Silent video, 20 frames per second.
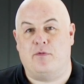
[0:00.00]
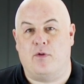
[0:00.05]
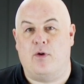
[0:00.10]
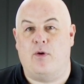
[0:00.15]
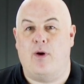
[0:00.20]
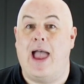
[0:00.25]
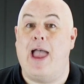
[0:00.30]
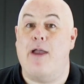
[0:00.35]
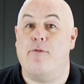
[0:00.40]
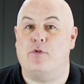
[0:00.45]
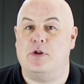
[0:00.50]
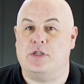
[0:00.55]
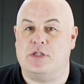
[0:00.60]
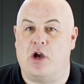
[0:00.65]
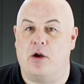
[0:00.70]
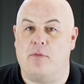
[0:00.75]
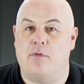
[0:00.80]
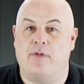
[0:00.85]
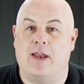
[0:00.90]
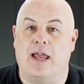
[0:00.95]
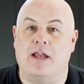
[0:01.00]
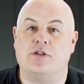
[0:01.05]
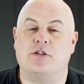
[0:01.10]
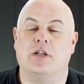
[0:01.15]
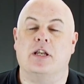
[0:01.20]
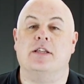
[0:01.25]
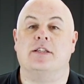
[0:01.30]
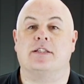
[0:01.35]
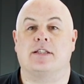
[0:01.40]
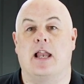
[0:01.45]
for every type of
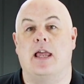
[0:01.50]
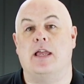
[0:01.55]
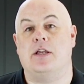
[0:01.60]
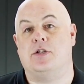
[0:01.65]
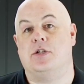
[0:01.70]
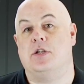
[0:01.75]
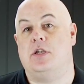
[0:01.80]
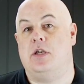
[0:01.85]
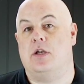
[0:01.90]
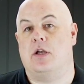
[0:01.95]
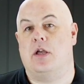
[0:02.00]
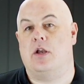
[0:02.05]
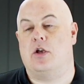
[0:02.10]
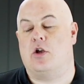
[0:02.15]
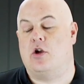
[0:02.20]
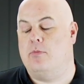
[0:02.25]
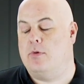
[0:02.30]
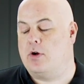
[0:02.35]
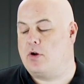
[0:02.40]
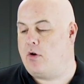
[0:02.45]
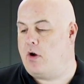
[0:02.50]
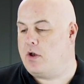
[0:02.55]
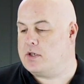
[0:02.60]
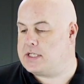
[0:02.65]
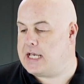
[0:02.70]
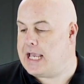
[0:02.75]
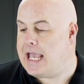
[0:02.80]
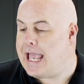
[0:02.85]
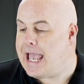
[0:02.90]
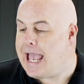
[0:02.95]
electrical installation that you're going to come
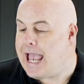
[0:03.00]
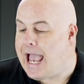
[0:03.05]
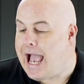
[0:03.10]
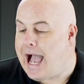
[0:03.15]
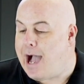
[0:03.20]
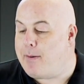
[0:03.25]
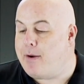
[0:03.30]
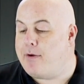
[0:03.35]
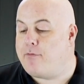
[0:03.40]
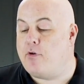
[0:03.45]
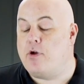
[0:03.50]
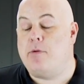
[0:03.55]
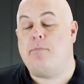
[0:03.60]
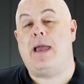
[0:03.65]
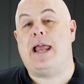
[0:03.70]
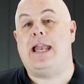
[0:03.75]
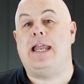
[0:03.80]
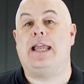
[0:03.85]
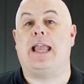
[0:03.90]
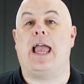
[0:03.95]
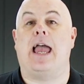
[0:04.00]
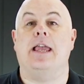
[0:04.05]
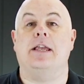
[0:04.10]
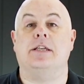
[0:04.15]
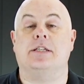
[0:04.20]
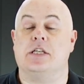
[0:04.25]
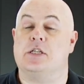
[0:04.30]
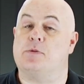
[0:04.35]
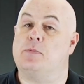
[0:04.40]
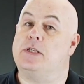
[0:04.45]
across. However, in many
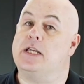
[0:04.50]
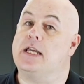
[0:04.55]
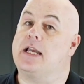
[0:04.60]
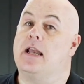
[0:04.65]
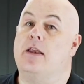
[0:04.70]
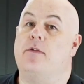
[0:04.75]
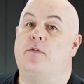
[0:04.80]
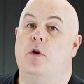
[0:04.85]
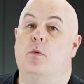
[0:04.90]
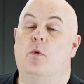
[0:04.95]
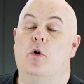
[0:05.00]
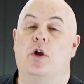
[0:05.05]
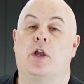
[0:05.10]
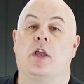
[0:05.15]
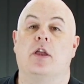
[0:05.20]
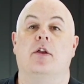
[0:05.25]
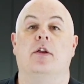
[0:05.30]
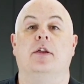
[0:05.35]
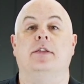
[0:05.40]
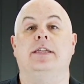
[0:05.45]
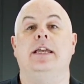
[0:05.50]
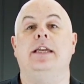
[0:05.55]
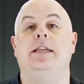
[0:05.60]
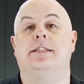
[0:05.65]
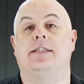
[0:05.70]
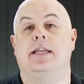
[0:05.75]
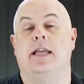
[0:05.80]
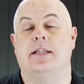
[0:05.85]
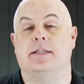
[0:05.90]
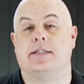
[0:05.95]
cases, particularly if you're working on a
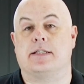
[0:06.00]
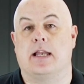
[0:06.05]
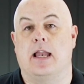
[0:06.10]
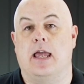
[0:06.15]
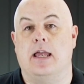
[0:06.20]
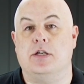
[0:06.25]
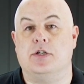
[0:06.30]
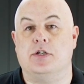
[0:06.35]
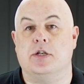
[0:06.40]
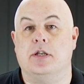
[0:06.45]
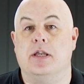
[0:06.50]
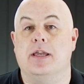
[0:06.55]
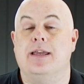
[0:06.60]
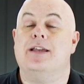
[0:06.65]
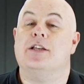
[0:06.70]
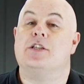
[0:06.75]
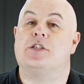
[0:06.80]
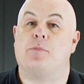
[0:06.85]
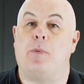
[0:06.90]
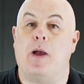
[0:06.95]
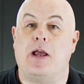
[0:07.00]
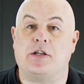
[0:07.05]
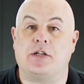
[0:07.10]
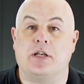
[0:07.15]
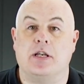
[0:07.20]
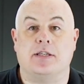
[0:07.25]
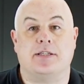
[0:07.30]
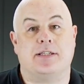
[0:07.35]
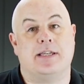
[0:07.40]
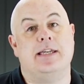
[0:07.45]
DC installation,
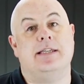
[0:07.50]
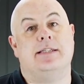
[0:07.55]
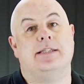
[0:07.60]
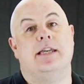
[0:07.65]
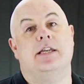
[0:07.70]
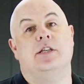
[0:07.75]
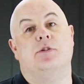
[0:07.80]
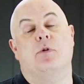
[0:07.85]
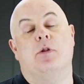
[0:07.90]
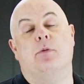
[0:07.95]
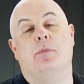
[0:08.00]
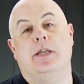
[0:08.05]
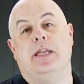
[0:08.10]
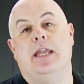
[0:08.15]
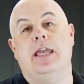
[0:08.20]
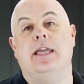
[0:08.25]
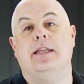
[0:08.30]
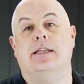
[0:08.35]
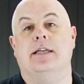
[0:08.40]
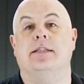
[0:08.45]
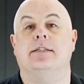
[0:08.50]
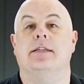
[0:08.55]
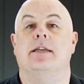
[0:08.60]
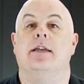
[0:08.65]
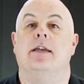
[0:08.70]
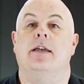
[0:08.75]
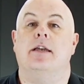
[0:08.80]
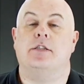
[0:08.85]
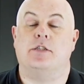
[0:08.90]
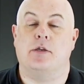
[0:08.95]
specialist CTs will be needed
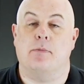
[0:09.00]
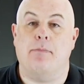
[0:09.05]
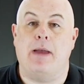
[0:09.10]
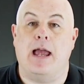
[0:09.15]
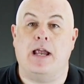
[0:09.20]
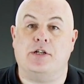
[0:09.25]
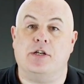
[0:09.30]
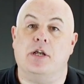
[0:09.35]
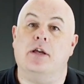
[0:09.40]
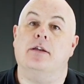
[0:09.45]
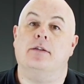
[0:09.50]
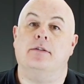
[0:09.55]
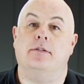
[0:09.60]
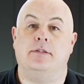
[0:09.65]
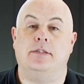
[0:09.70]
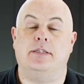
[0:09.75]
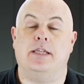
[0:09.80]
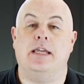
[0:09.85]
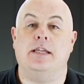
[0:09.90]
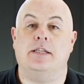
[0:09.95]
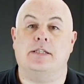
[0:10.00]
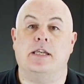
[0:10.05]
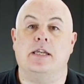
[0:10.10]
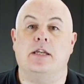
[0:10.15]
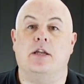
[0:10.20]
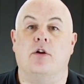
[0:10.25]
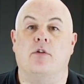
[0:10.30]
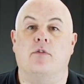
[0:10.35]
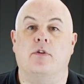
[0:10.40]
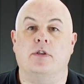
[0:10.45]
to measure
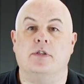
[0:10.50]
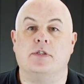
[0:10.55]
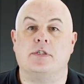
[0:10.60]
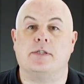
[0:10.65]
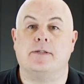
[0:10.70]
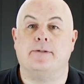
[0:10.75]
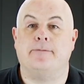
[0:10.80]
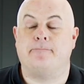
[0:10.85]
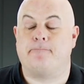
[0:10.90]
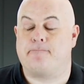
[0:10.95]
DC currents.